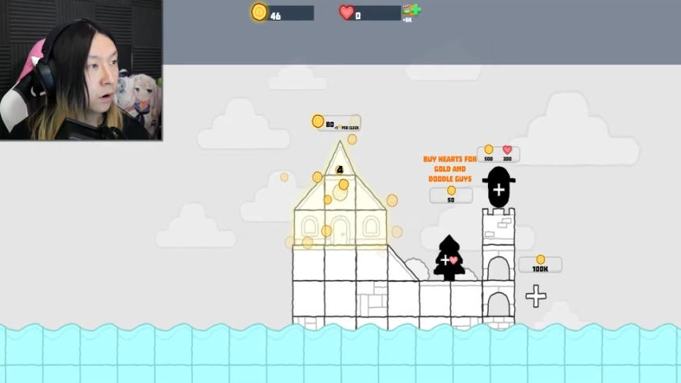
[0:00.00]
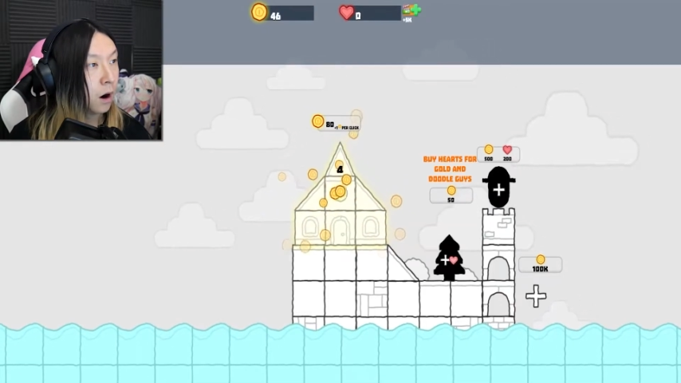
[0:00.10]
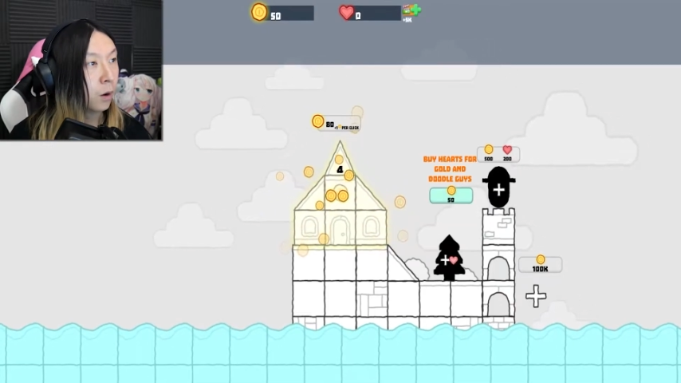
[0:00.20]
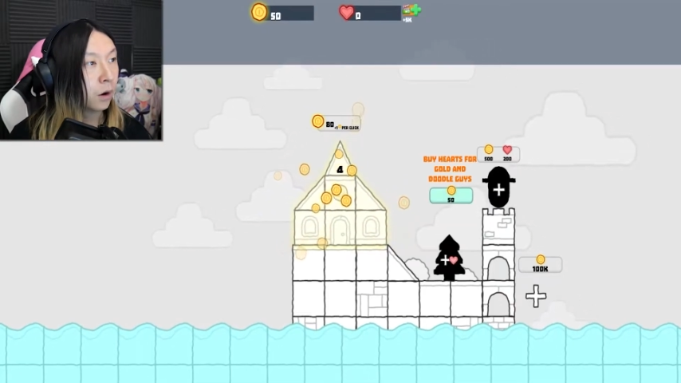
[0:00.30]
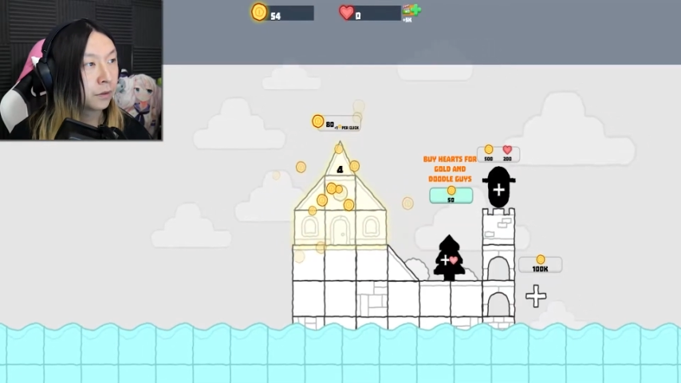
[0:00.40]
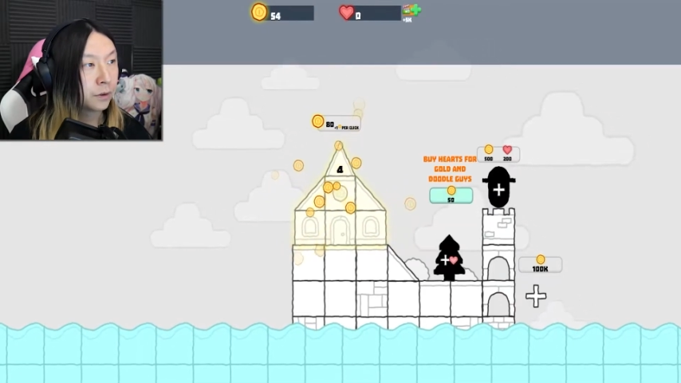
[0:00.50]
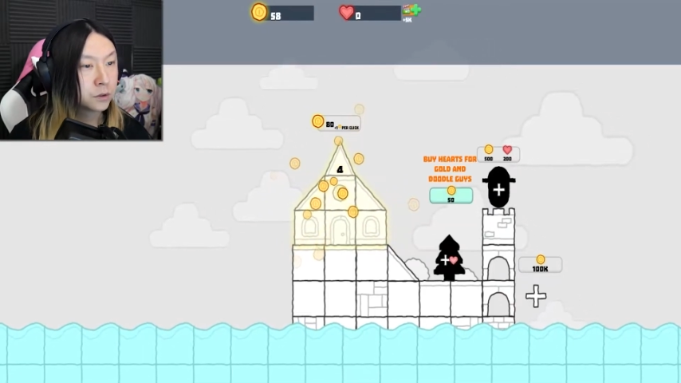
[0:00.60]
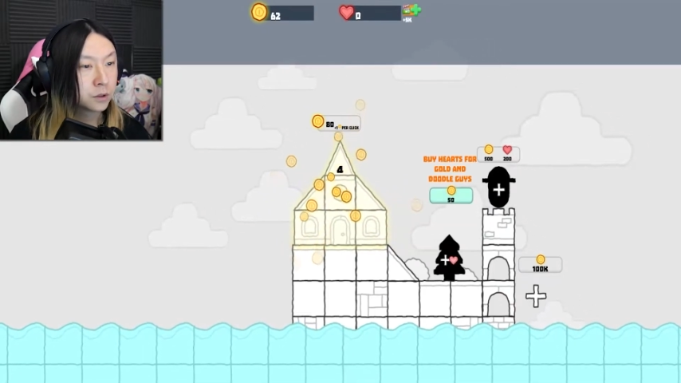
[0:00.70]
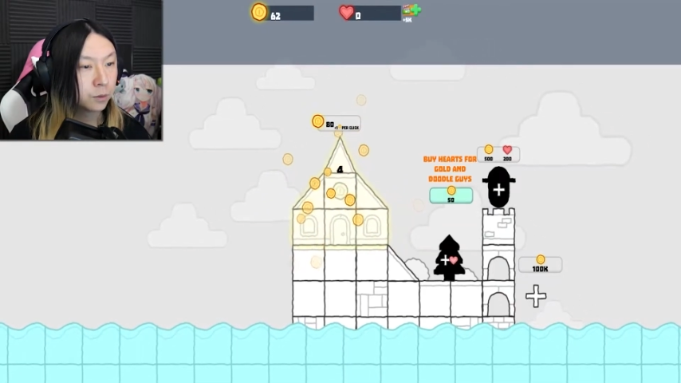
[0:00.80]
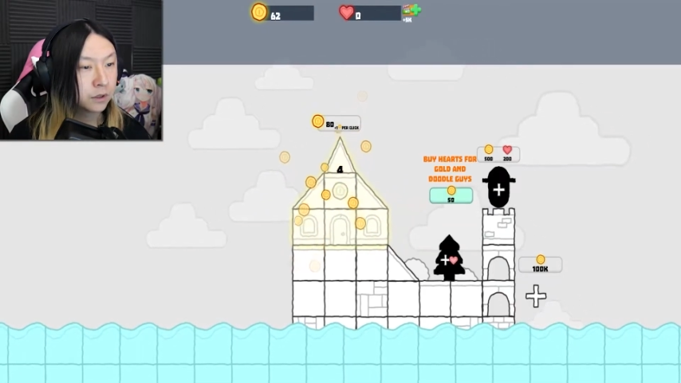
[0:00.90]
Oh, are
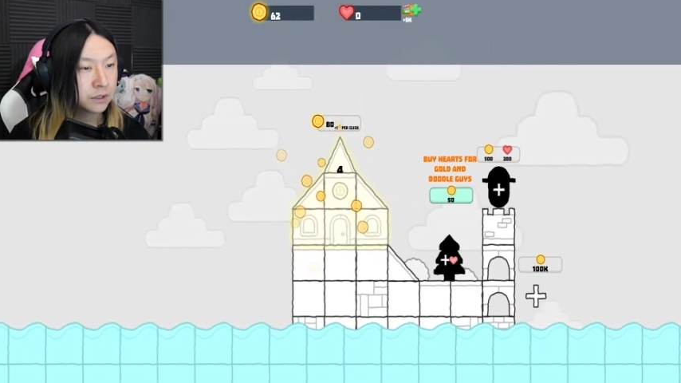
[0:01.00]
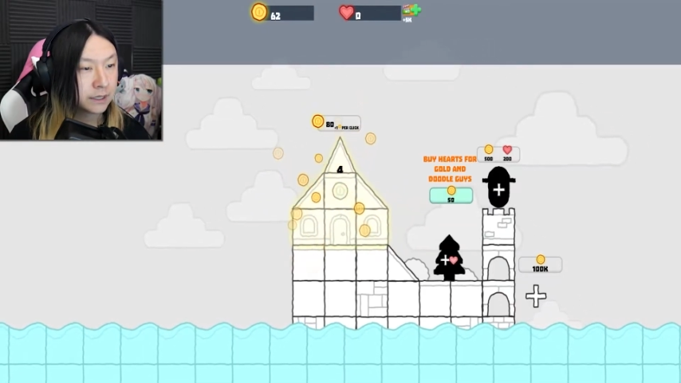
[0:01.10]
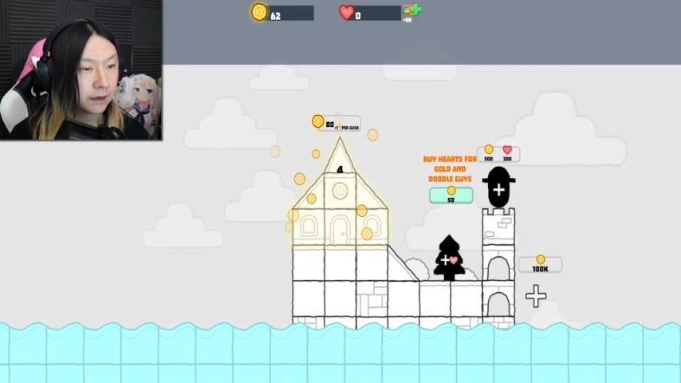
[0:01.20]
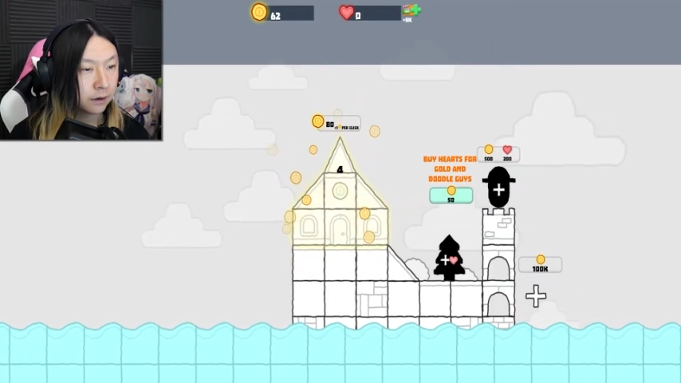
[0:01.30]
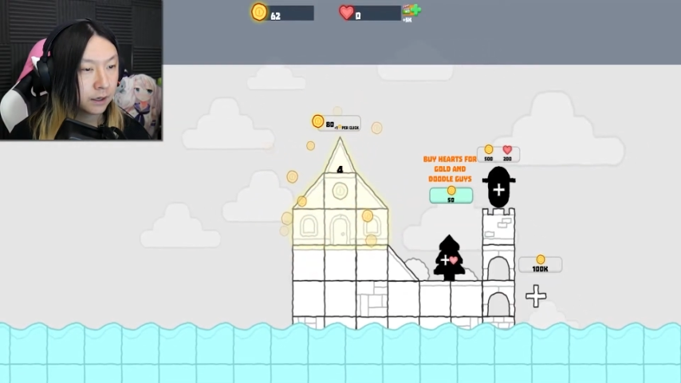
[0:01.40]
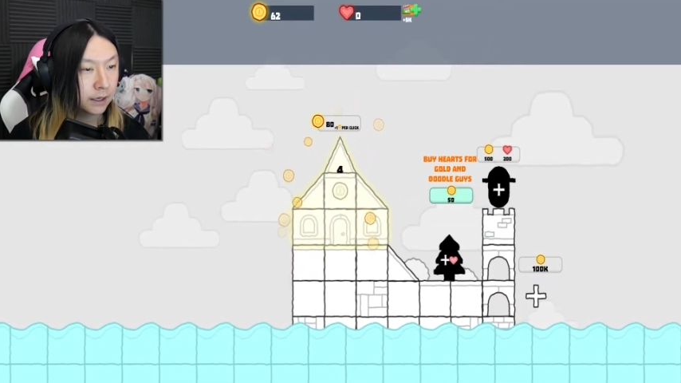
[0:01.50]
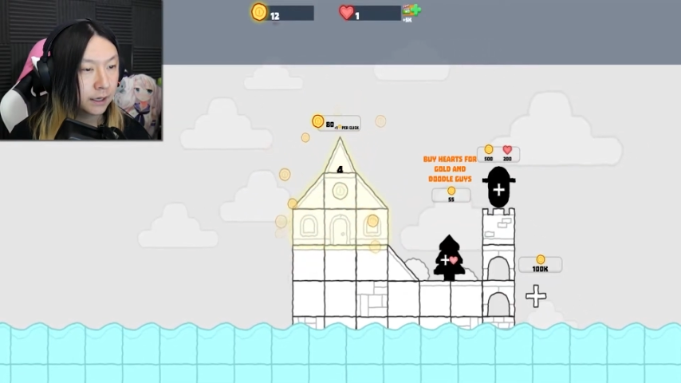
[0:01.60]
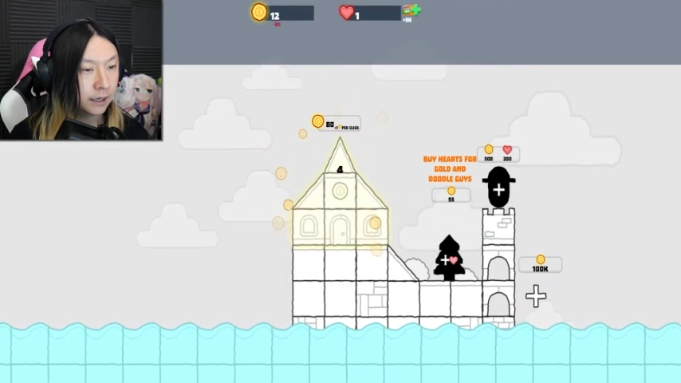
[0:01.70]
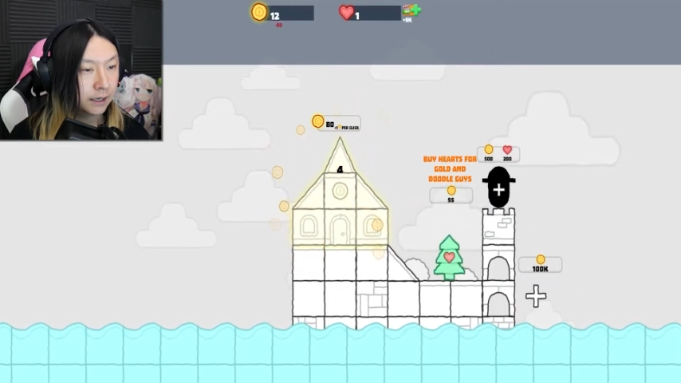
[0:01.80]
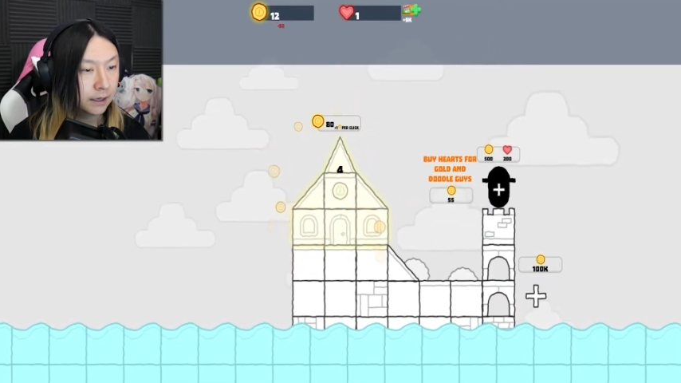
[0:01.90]
those the ones that are
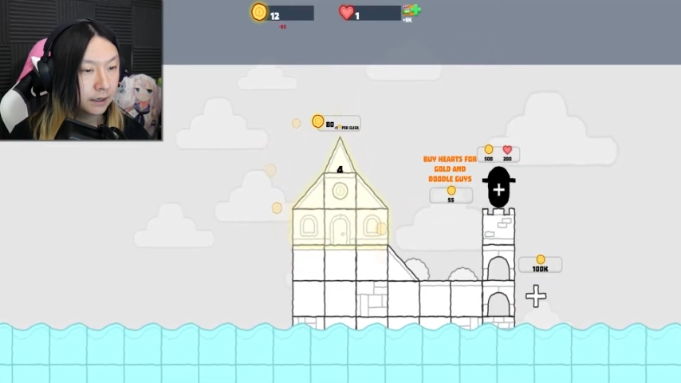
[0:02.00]
gonna